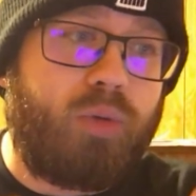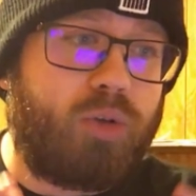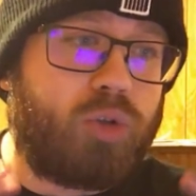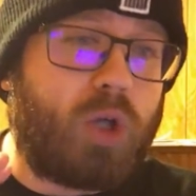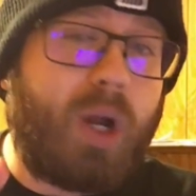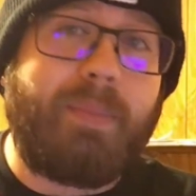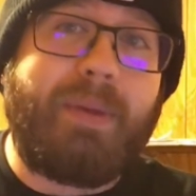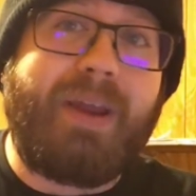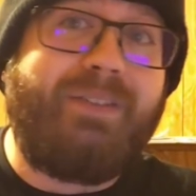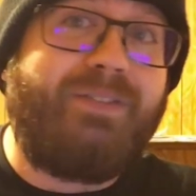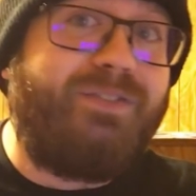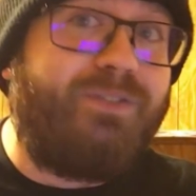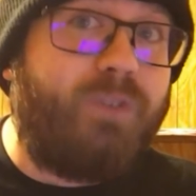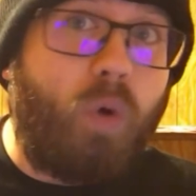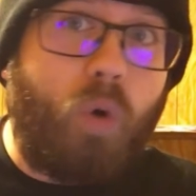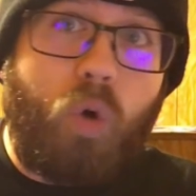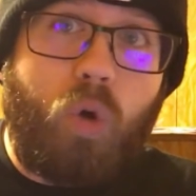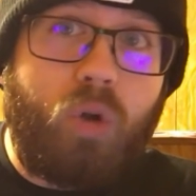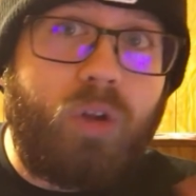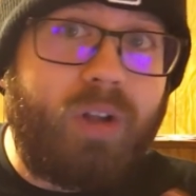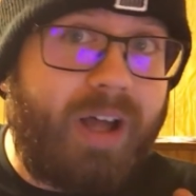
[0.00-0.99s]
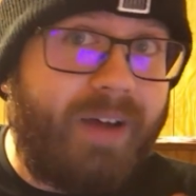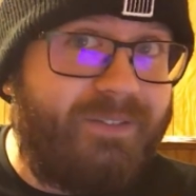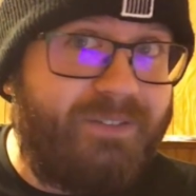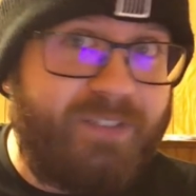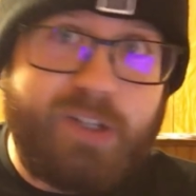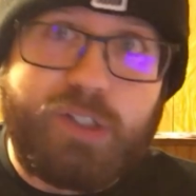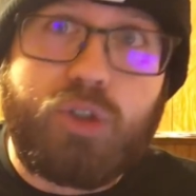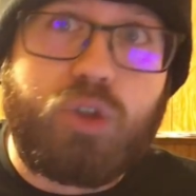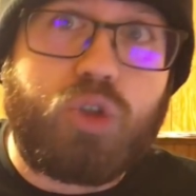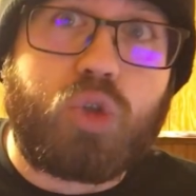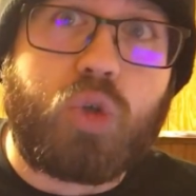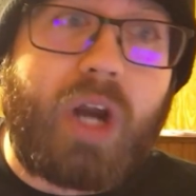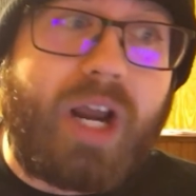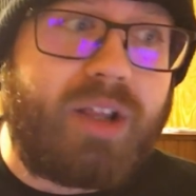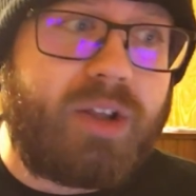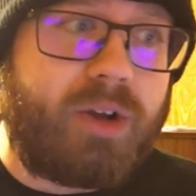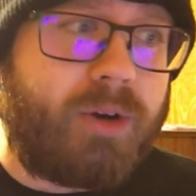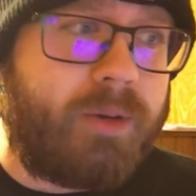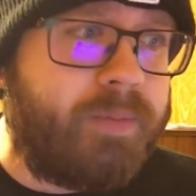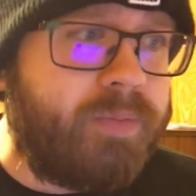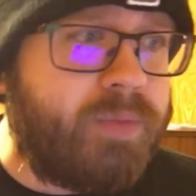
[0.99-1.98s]
drop a full official
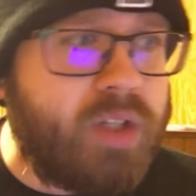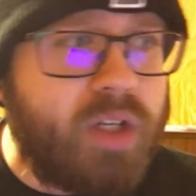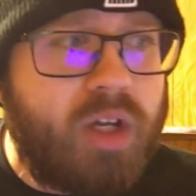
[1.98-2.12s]
trailer